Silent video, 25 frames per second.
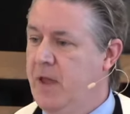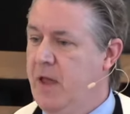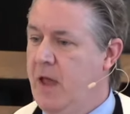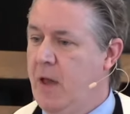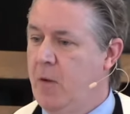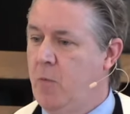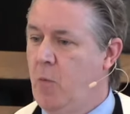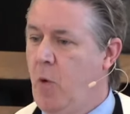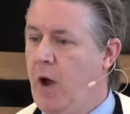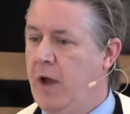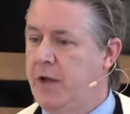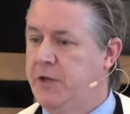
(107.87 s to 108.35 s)

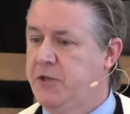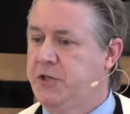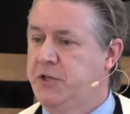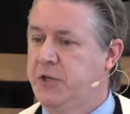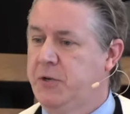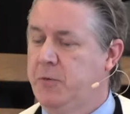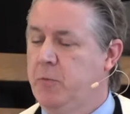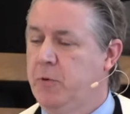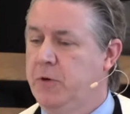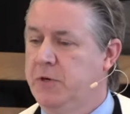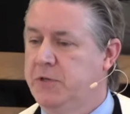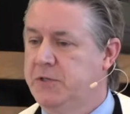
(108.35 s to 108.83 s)
And while
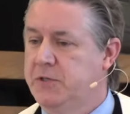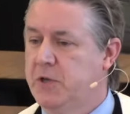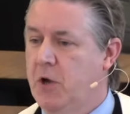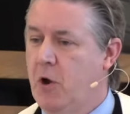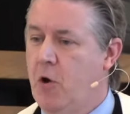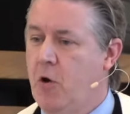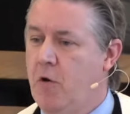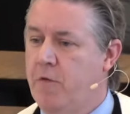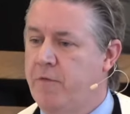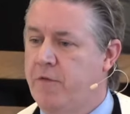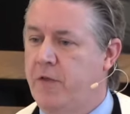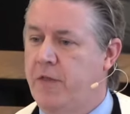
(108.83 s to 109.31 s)
she was
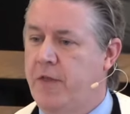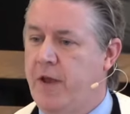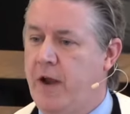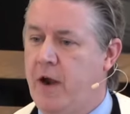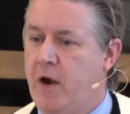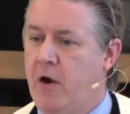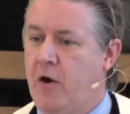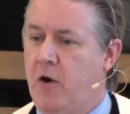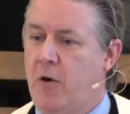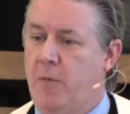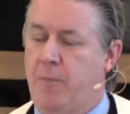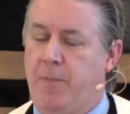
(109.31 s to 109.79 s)
over
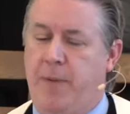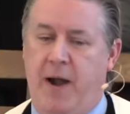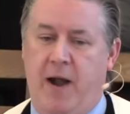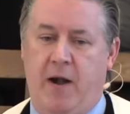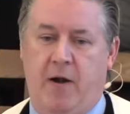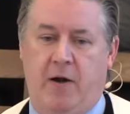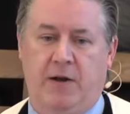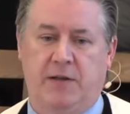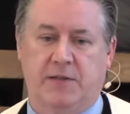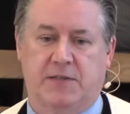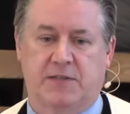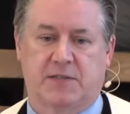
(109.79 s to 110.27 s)
there, her
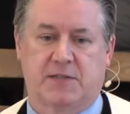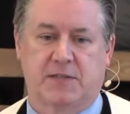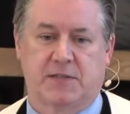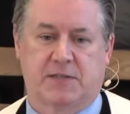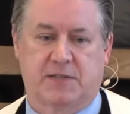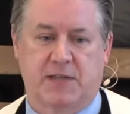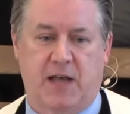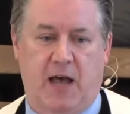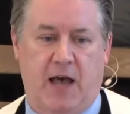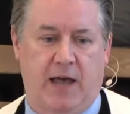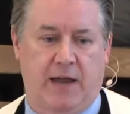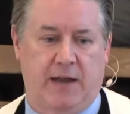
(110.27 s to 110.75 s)
parents
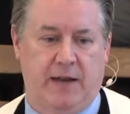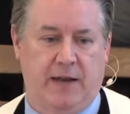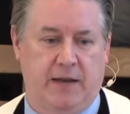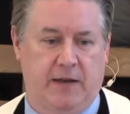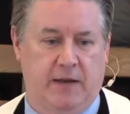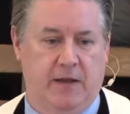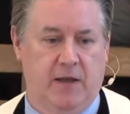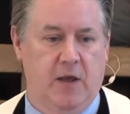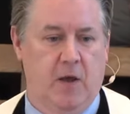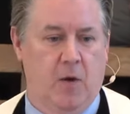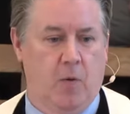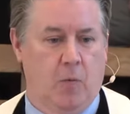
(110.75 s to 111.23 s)
decided,
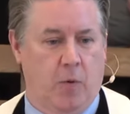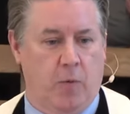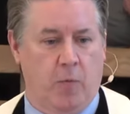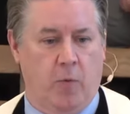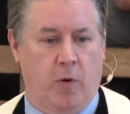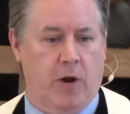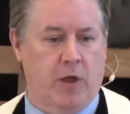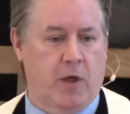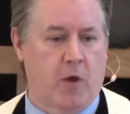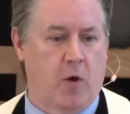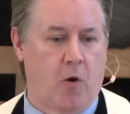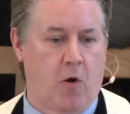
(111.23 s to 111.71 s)
"We
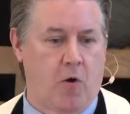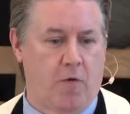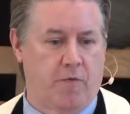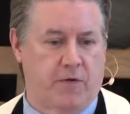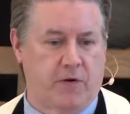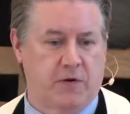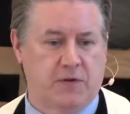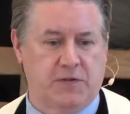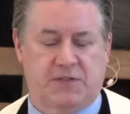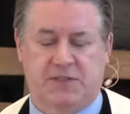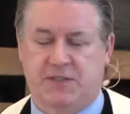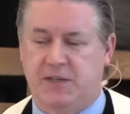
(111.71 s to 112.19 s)
want to go
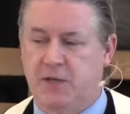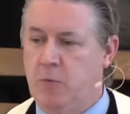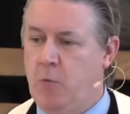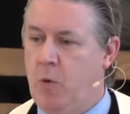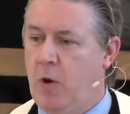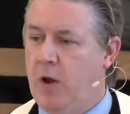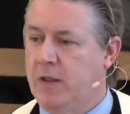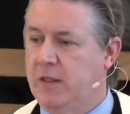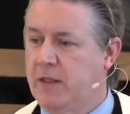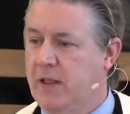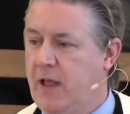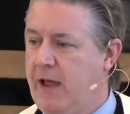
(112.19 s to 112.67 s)
over and see
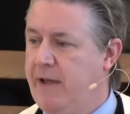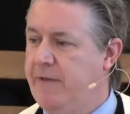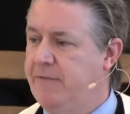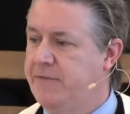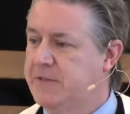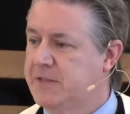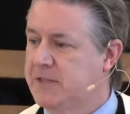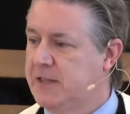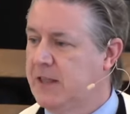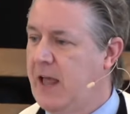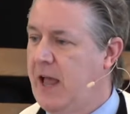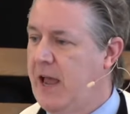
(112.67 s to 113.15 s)
what
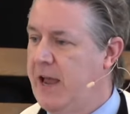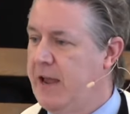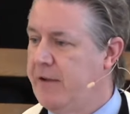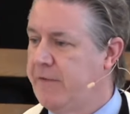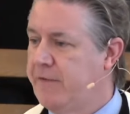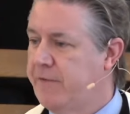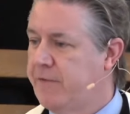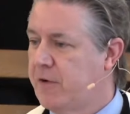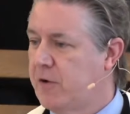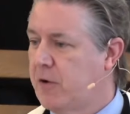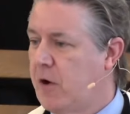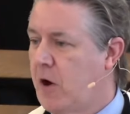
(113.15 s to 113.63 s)
life's like
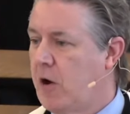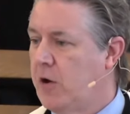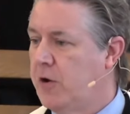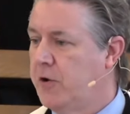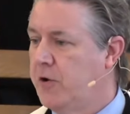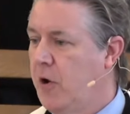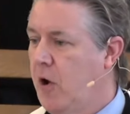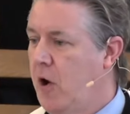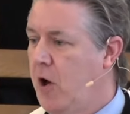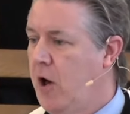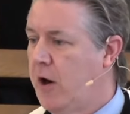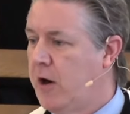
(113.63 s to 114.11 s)
for our
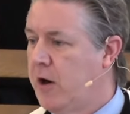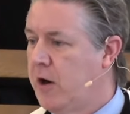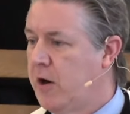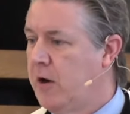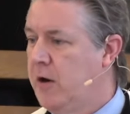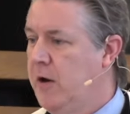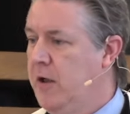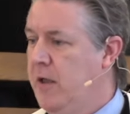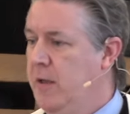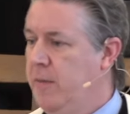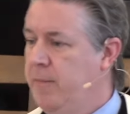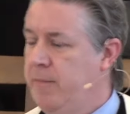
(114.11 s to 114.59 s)

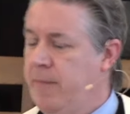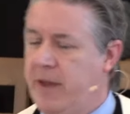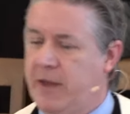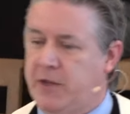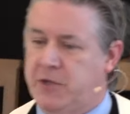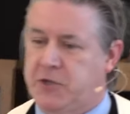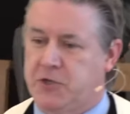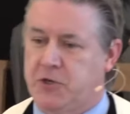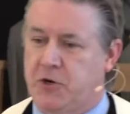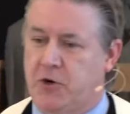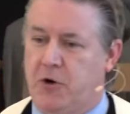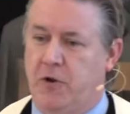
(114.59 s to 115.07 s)
daughter, make
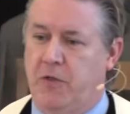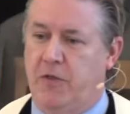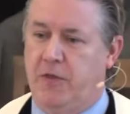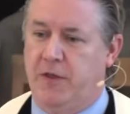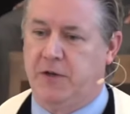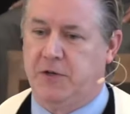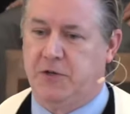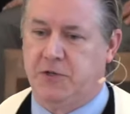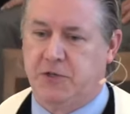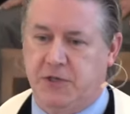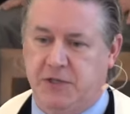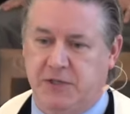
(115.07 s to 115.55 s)
sure
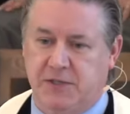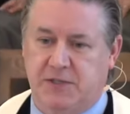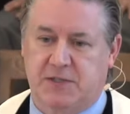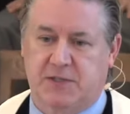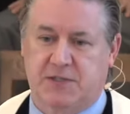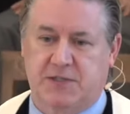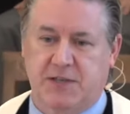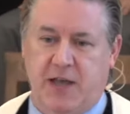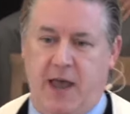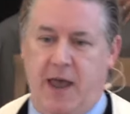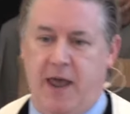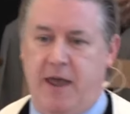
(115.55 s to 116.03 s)
that she's
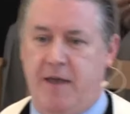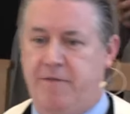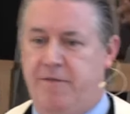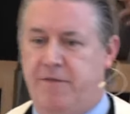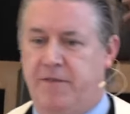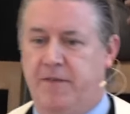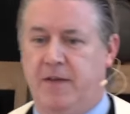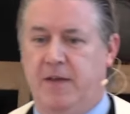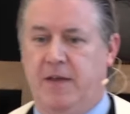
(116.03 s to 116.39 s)
safe."